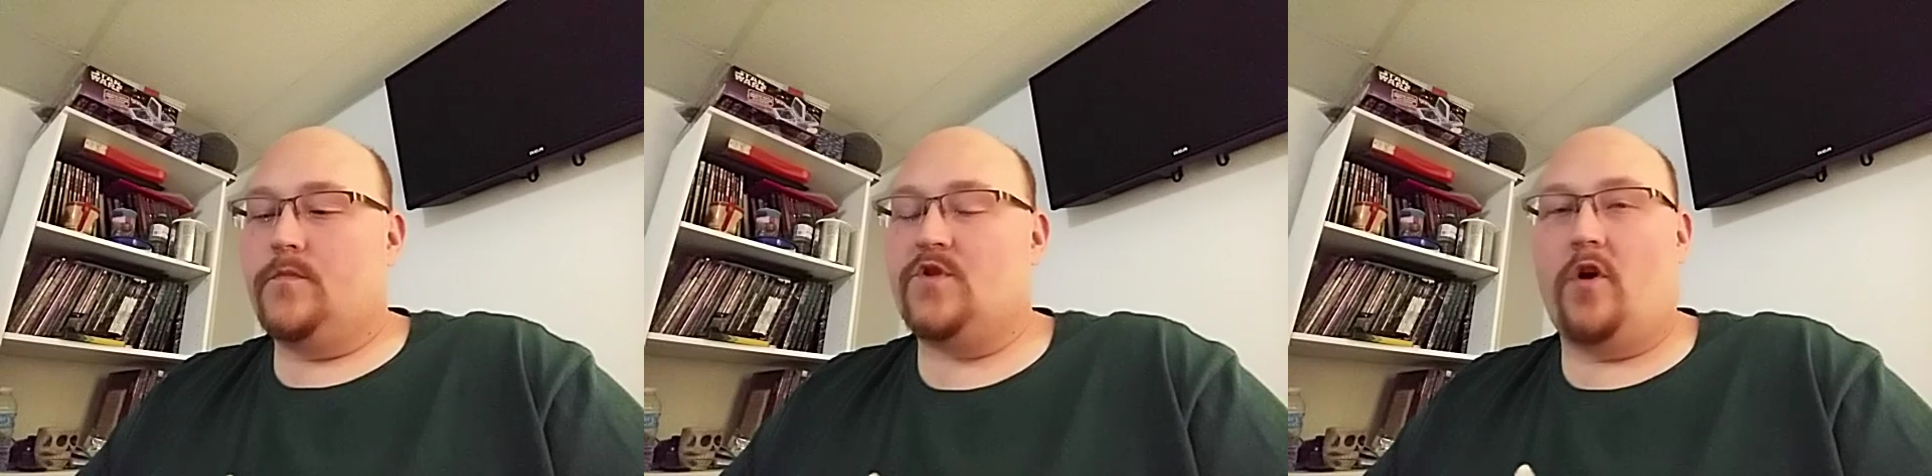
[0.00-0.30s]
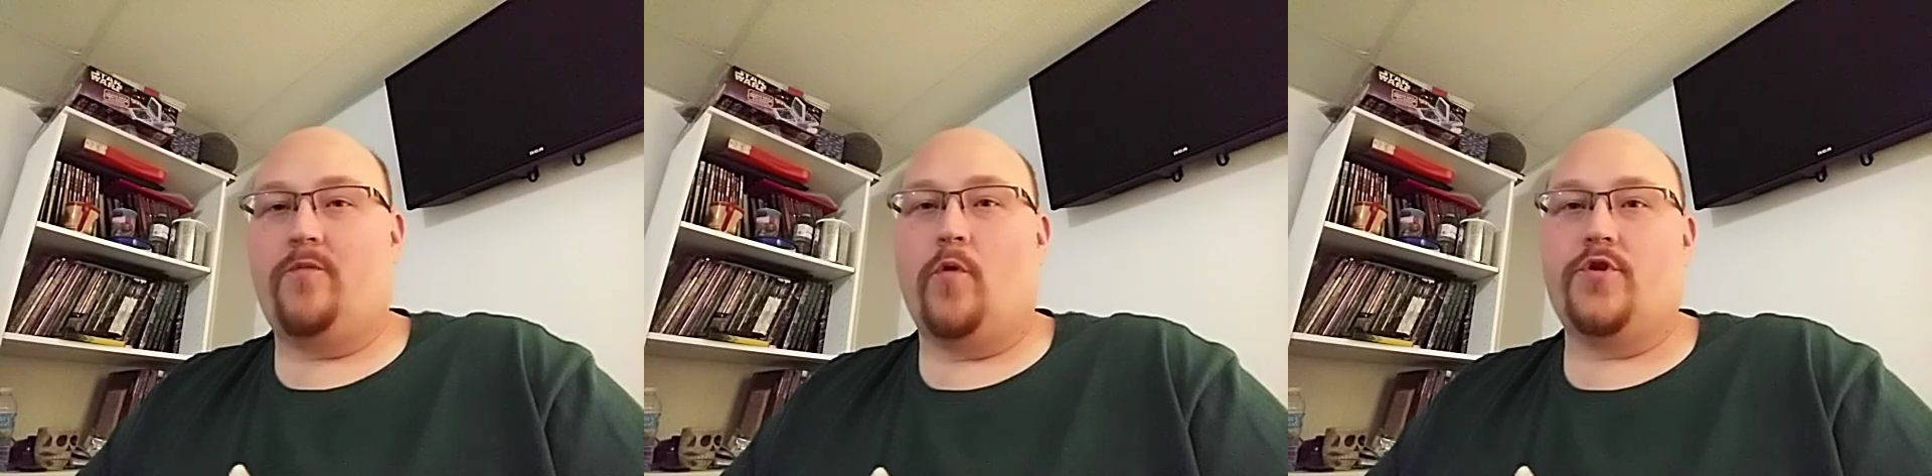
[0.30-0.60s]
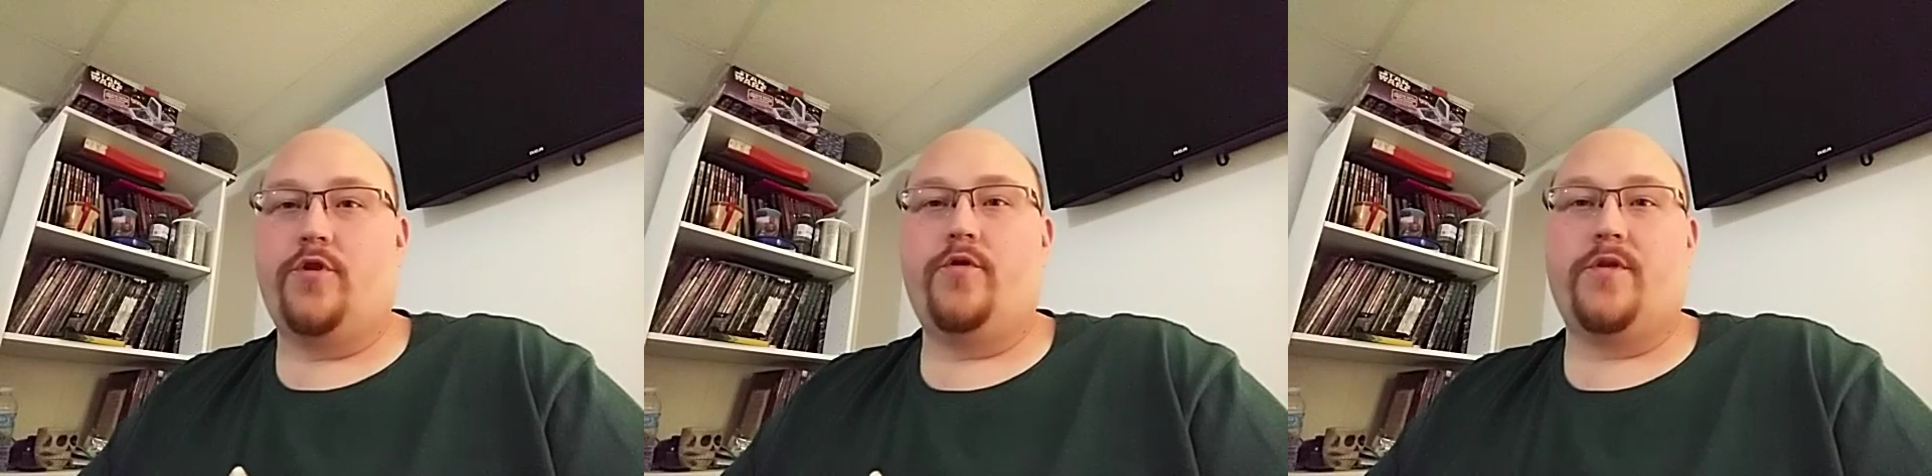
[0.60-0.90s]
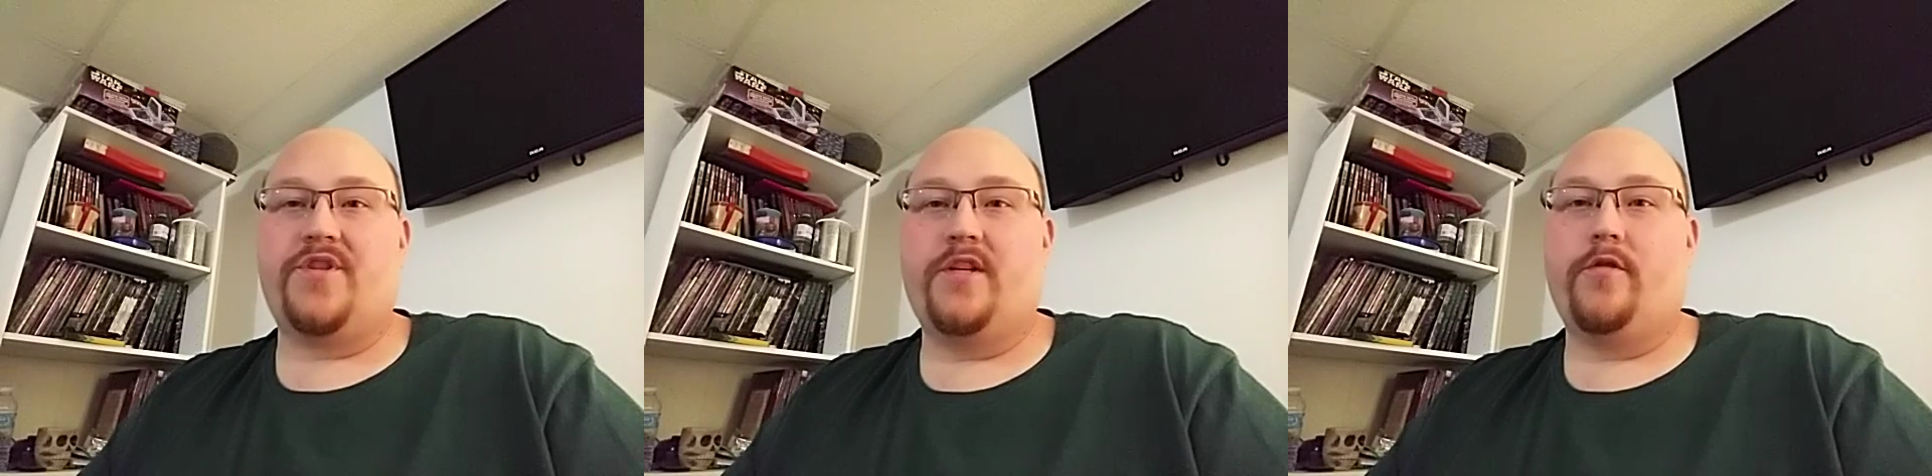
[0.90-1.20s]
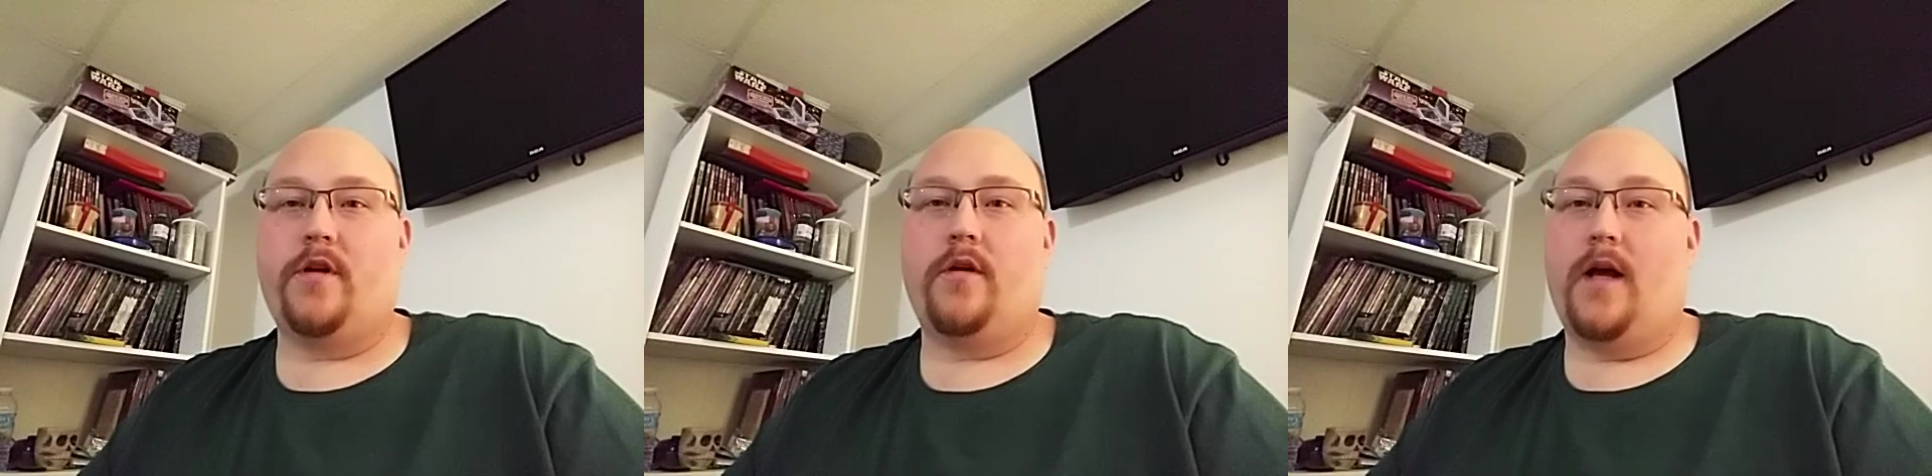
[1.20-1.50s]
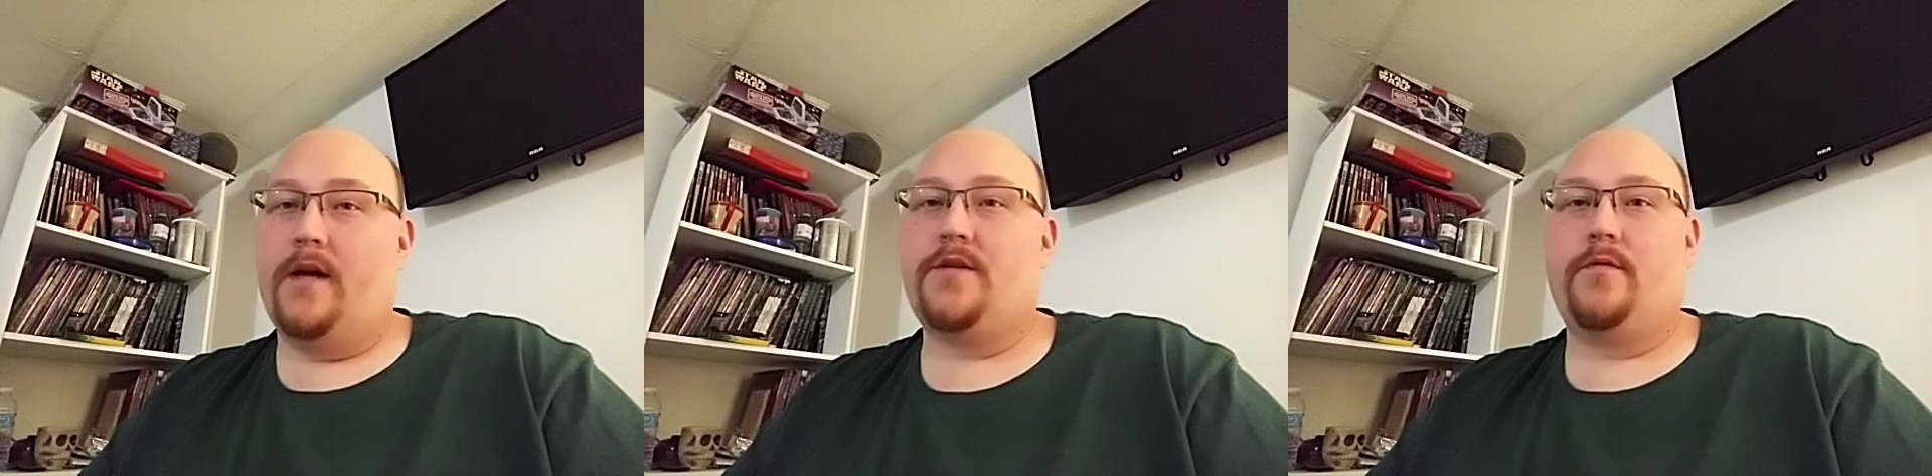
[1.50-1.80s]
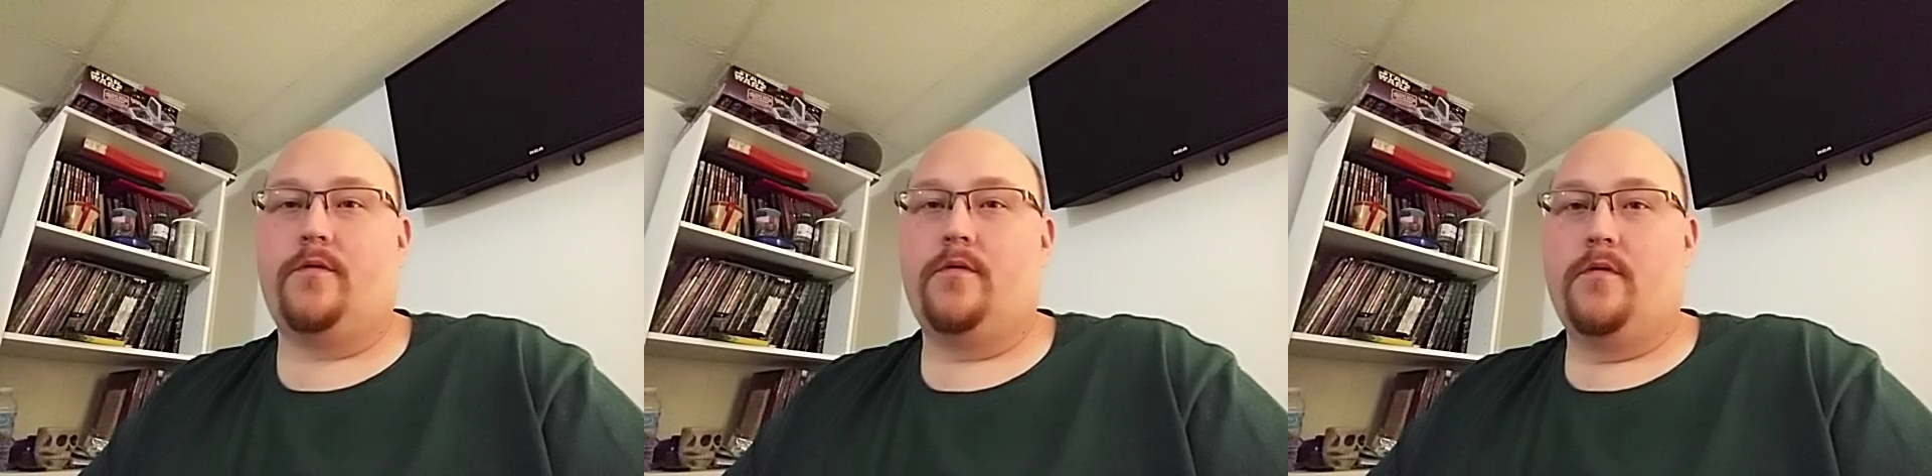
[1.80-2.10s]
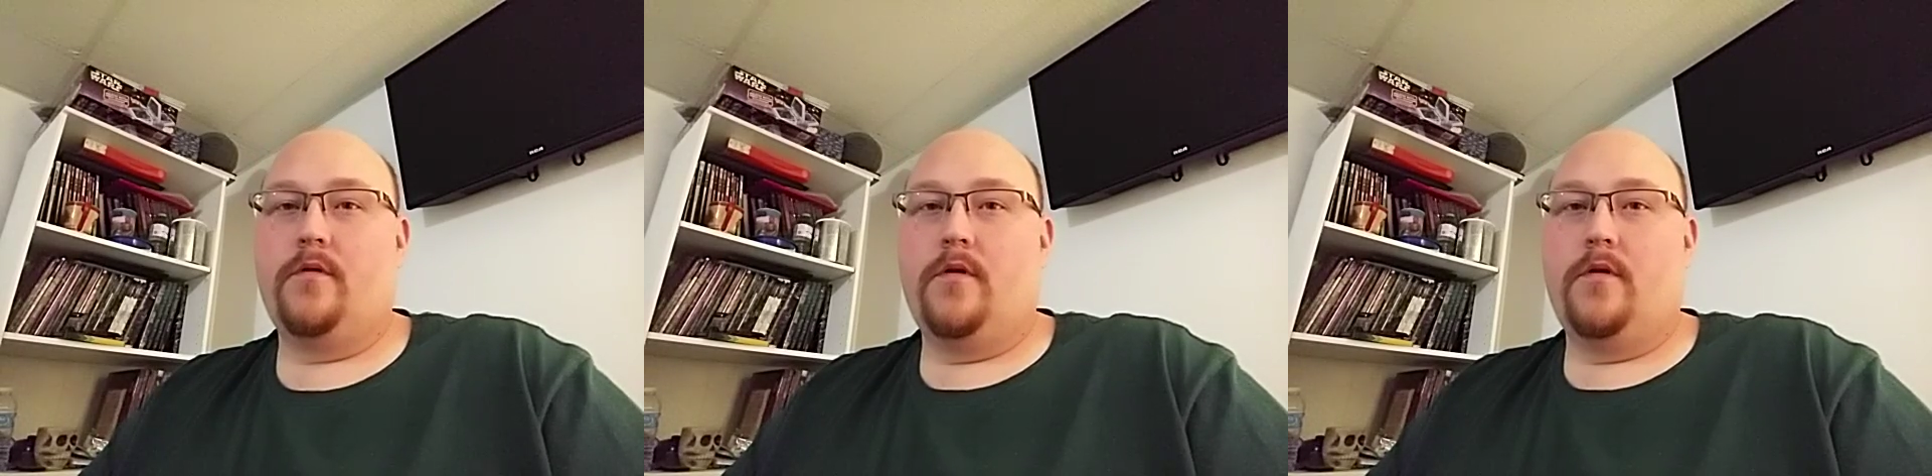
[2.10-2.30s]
sophomore, junior, and senior year in high school.